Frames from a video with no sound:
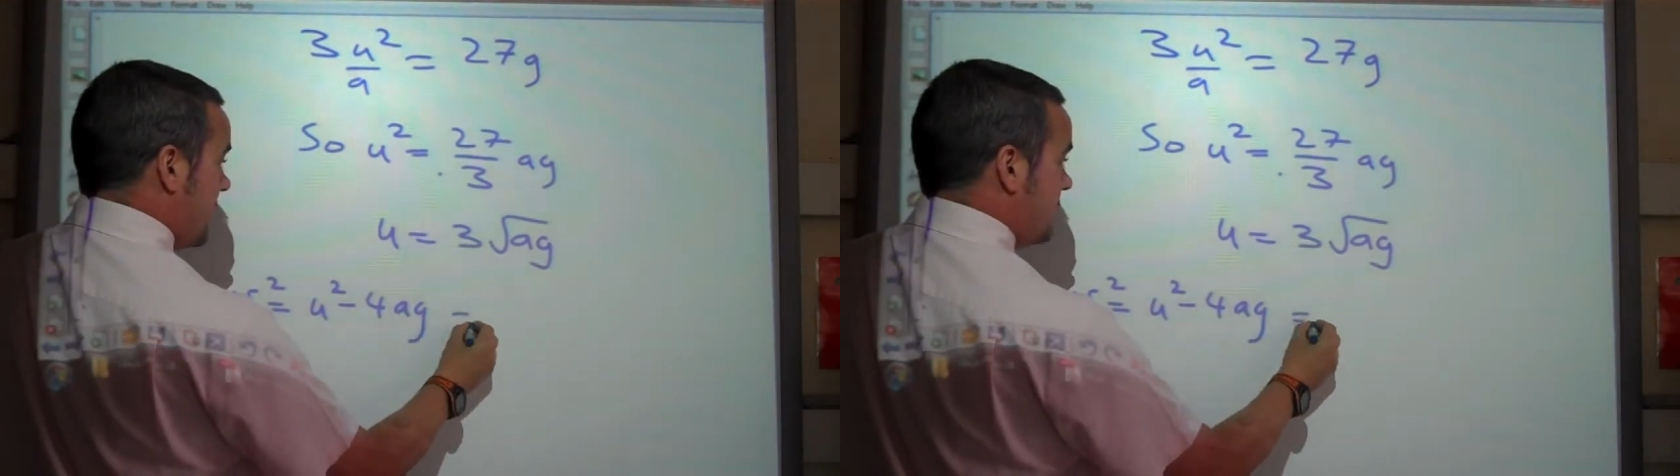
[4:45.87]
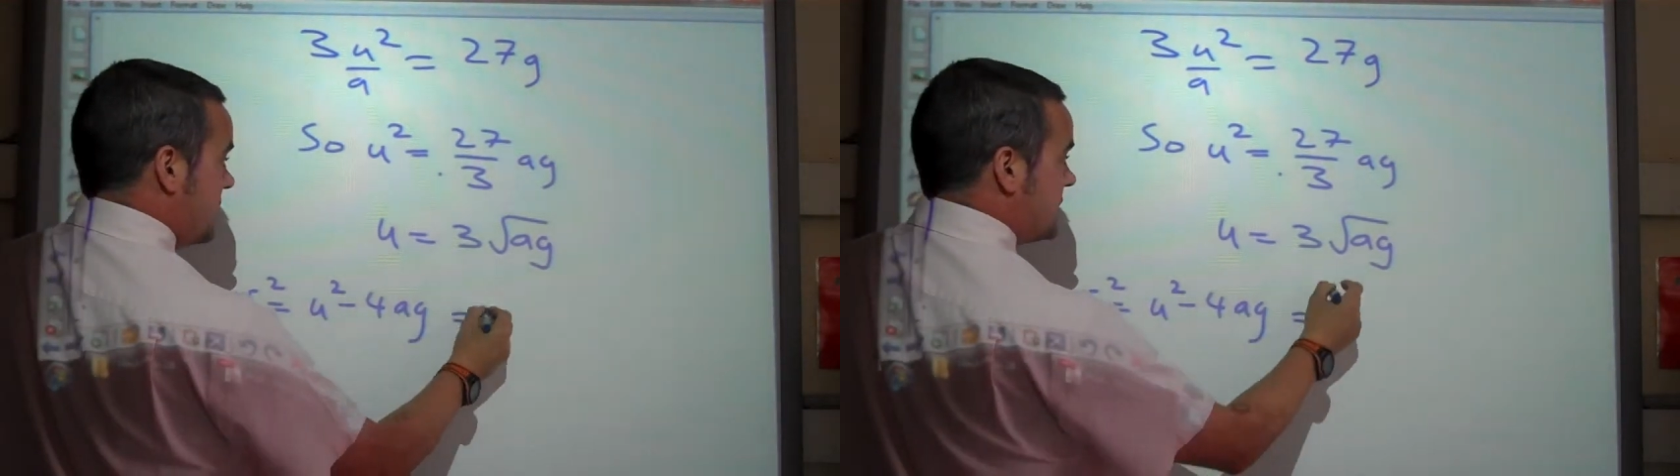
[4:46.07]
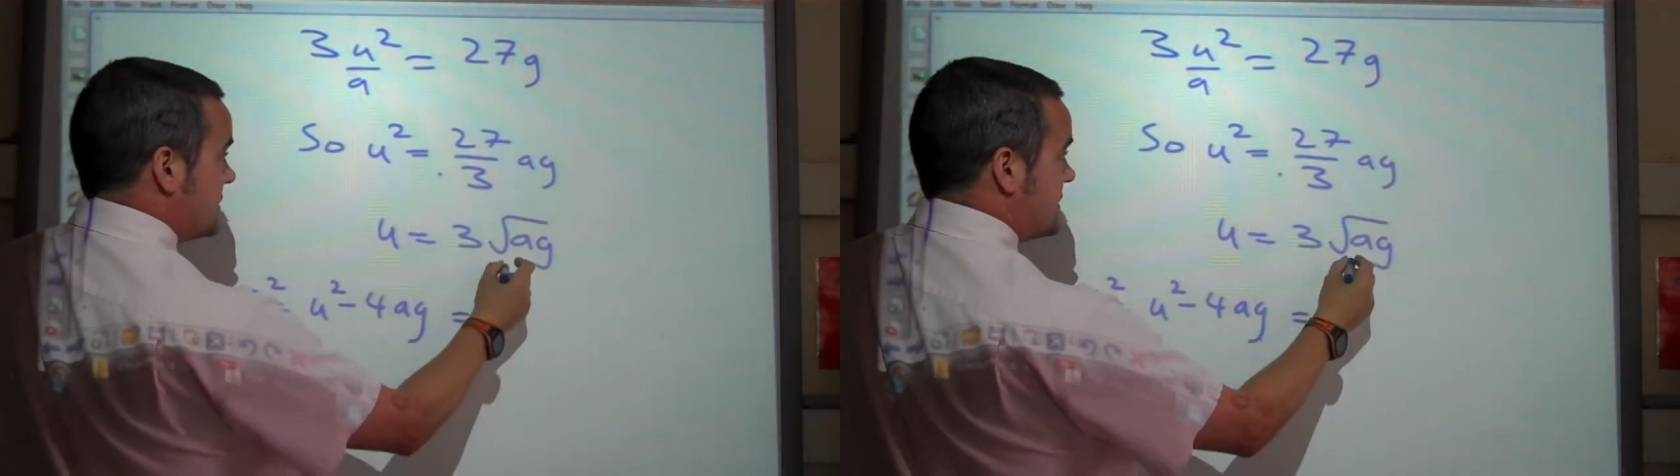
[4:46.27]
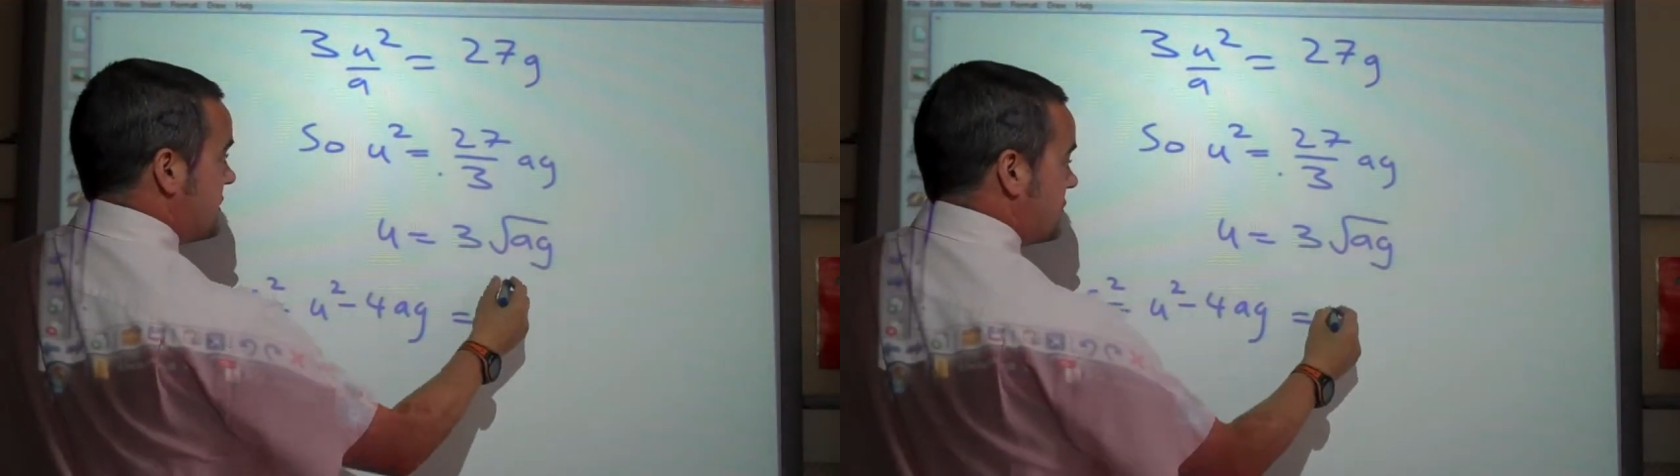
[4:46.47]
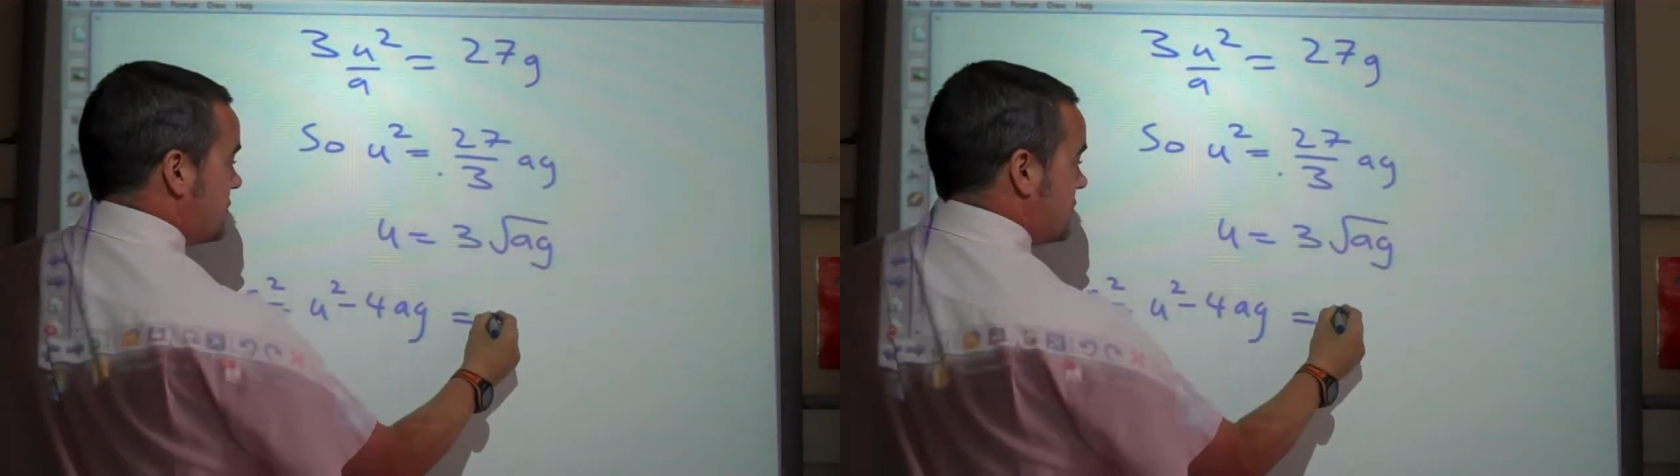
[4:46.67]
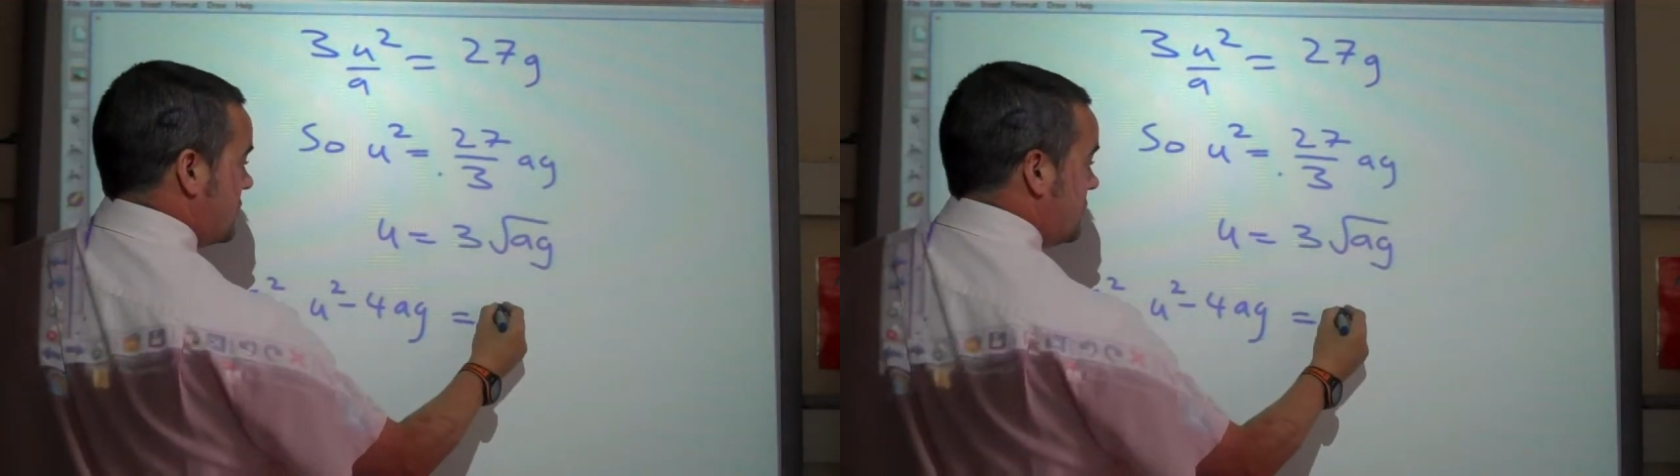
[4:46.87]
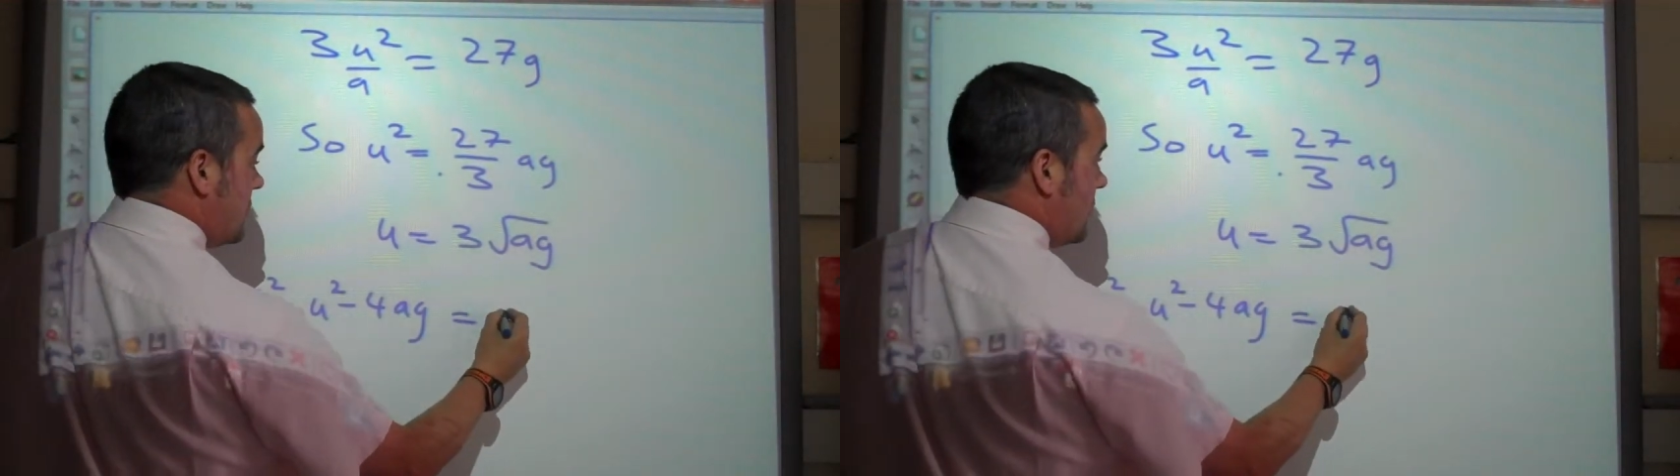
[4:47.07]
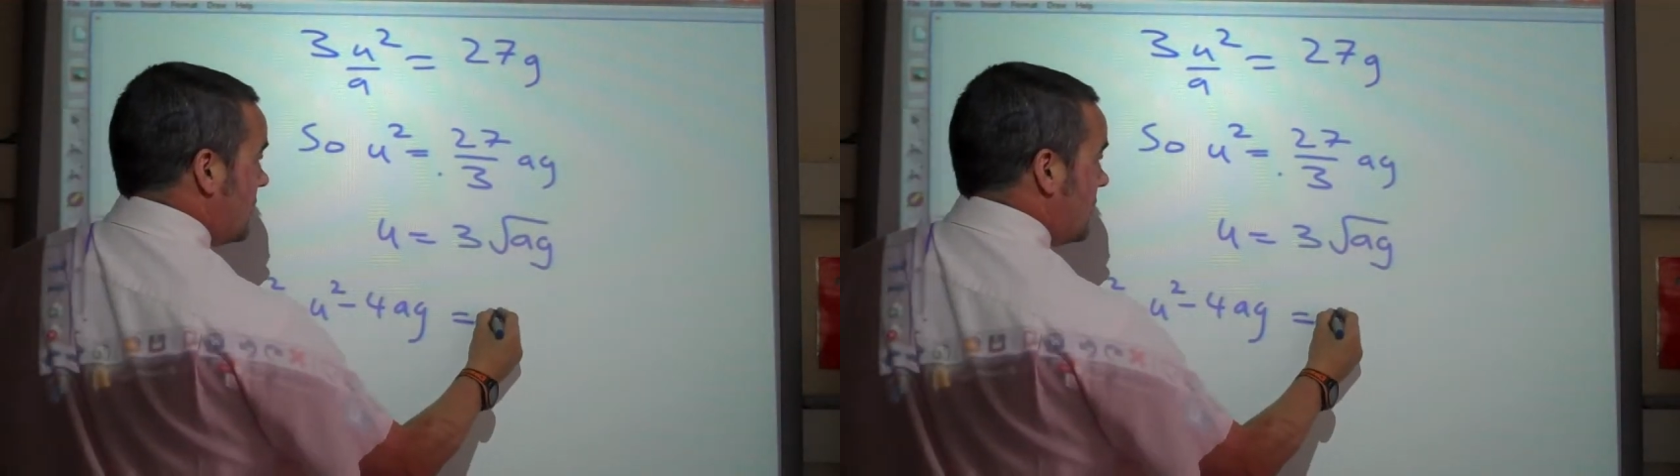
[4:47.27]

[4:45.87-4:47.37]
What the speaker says: know that this is equal to